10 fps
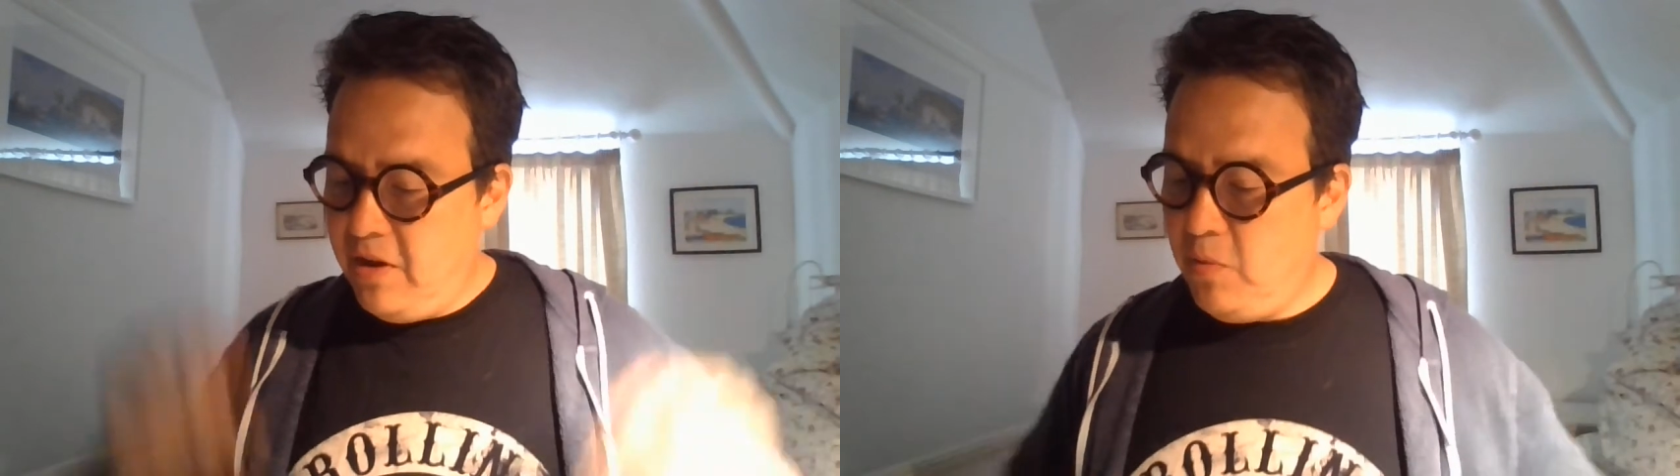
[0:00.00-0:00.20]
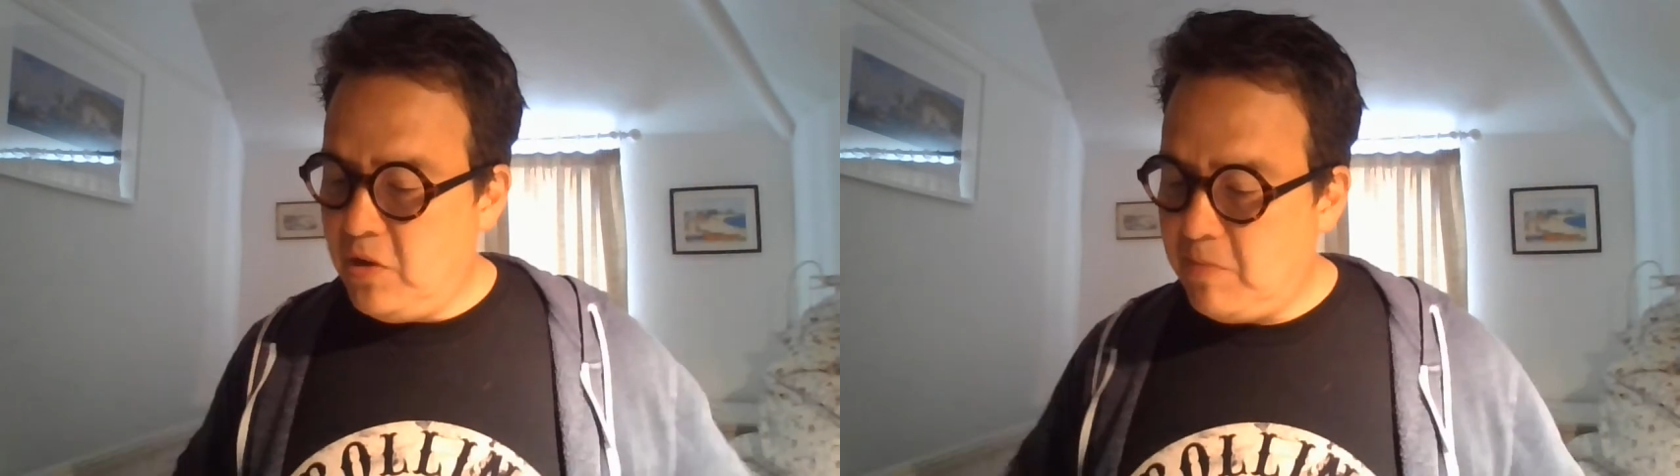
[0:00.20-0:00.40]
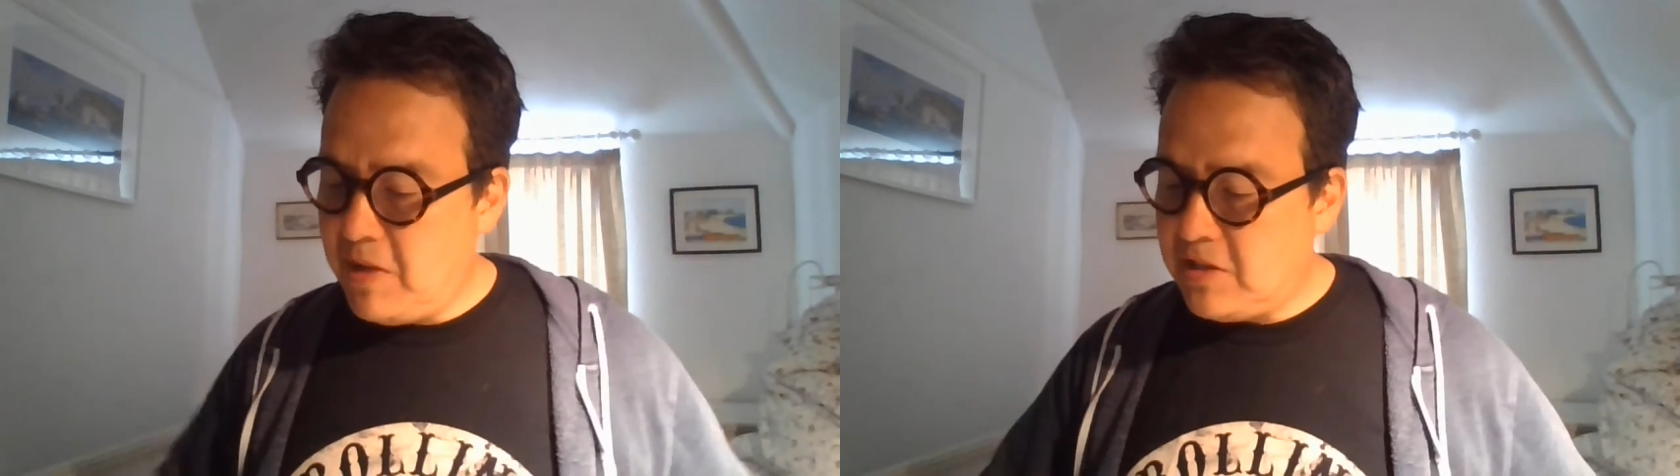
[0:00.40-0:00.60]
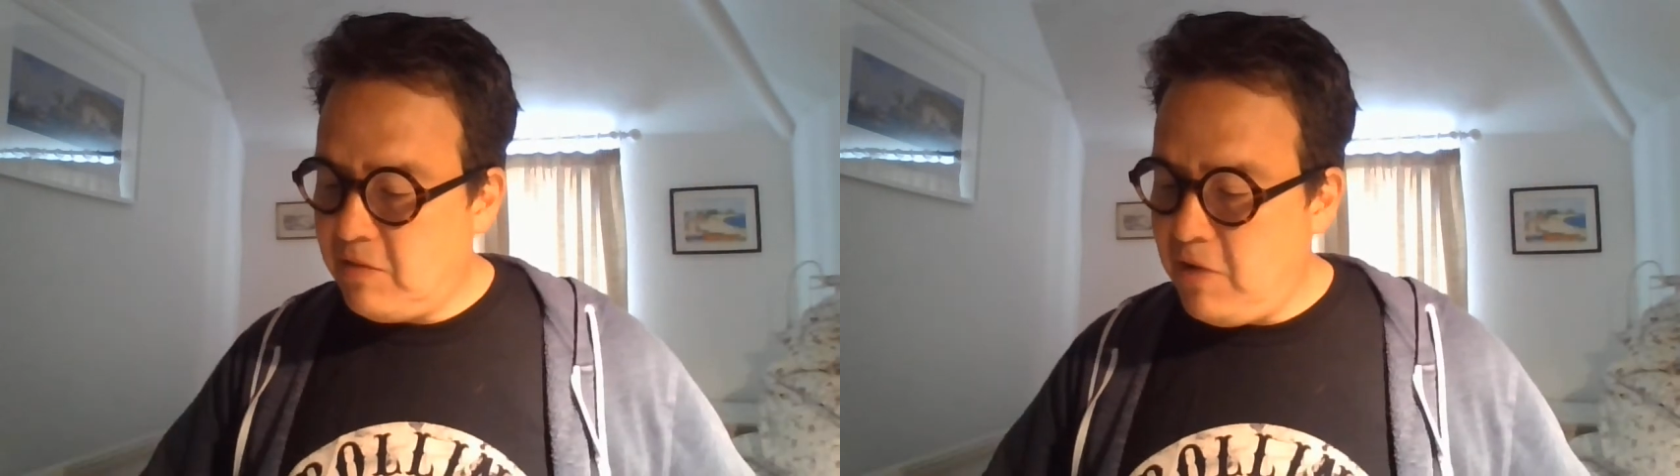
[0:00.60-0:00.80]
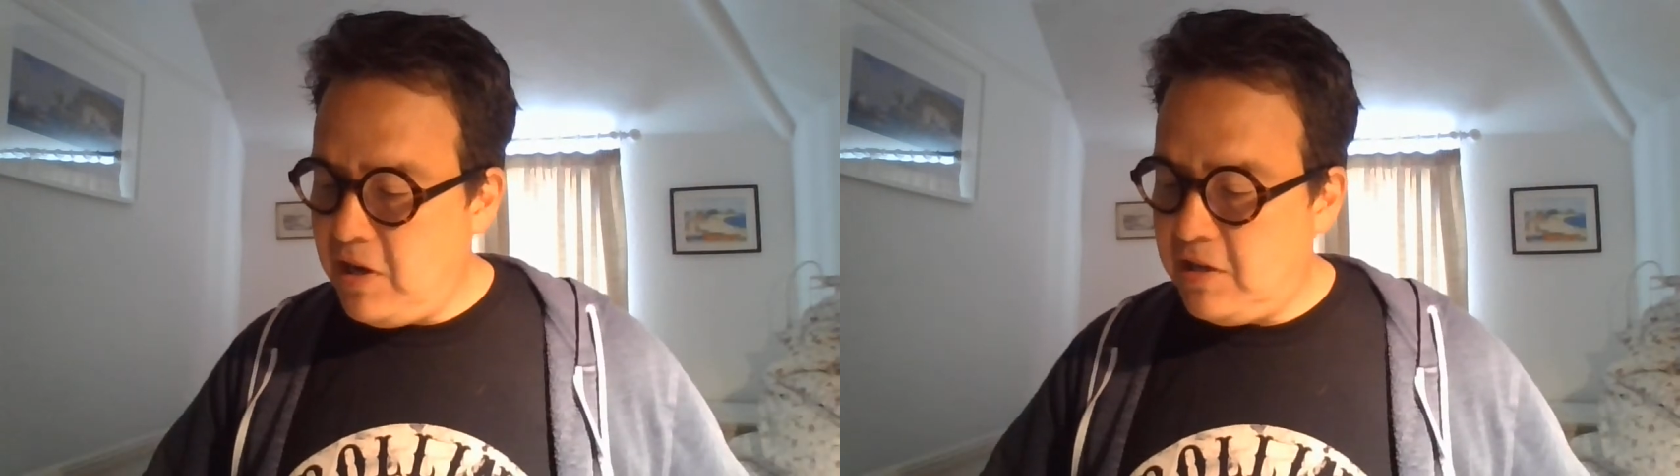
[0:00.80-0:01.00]
which makes the
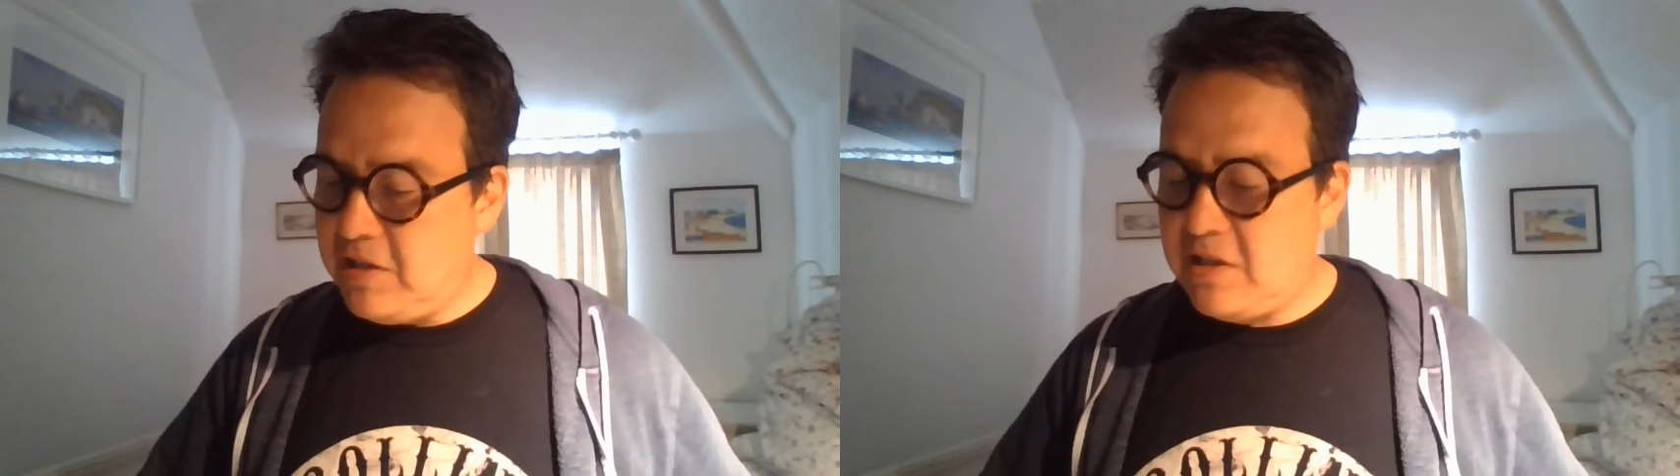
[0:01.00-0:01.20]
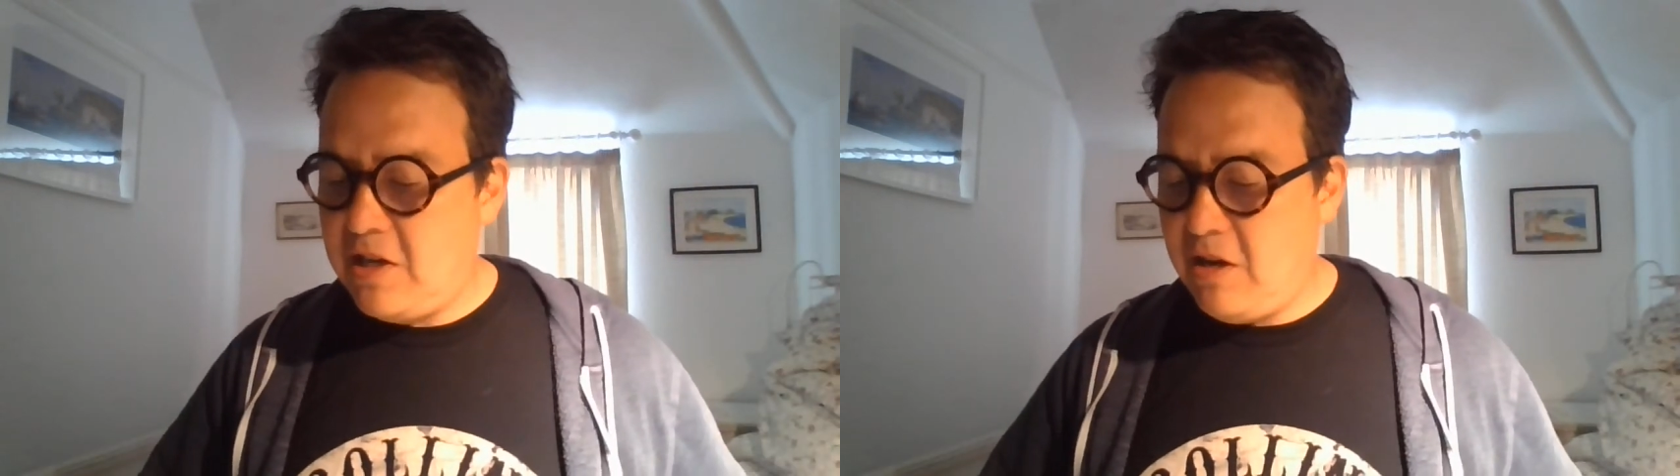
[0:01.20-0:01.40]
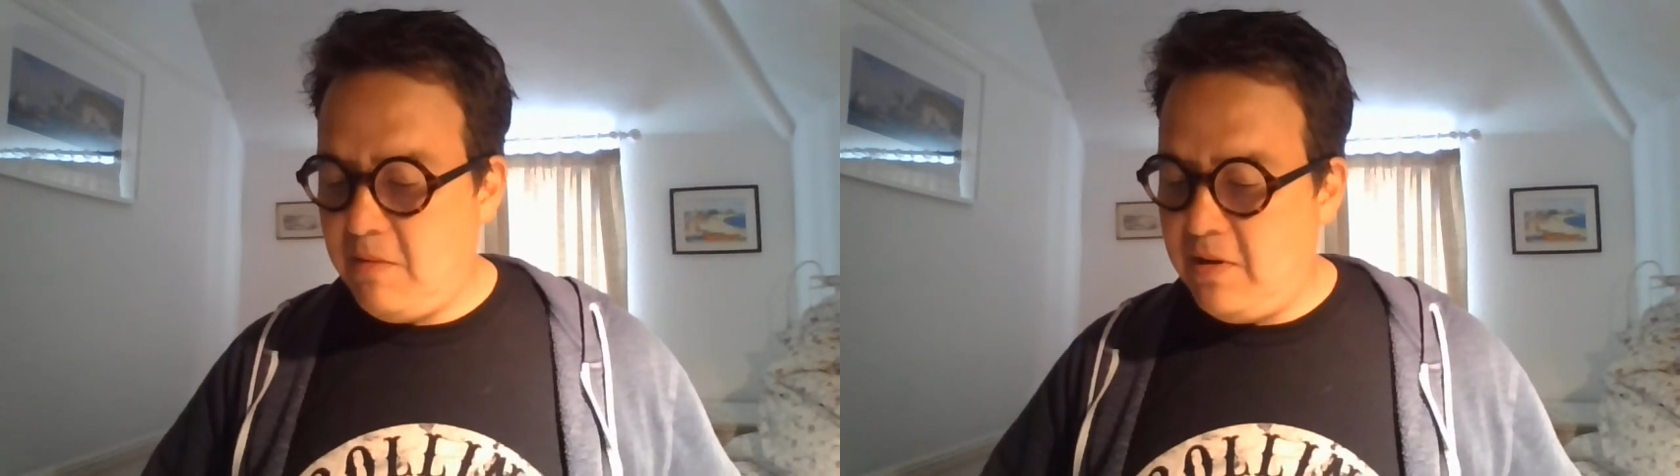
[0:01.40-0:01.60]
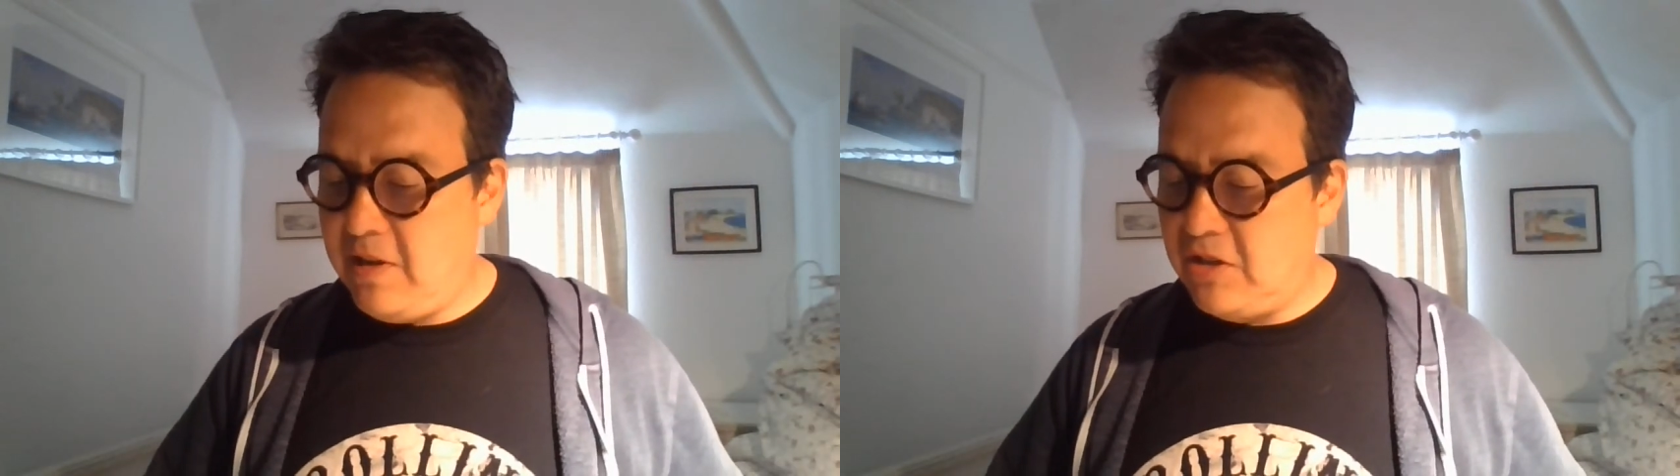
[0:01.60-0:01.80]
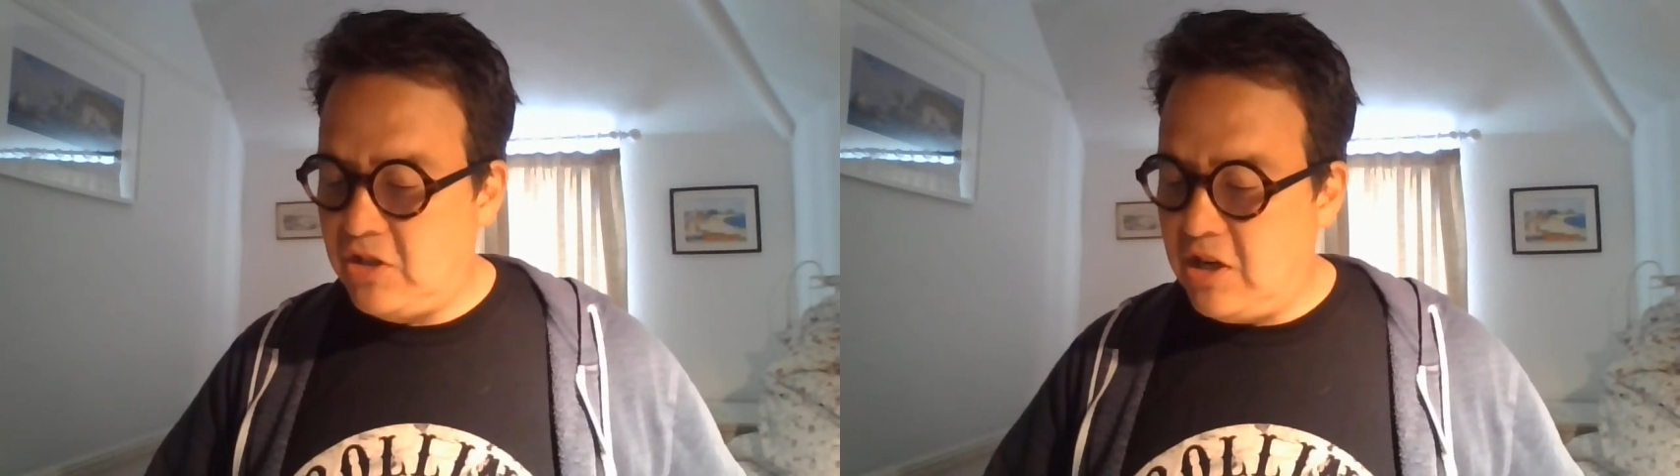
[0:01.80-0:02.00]
reader determine that she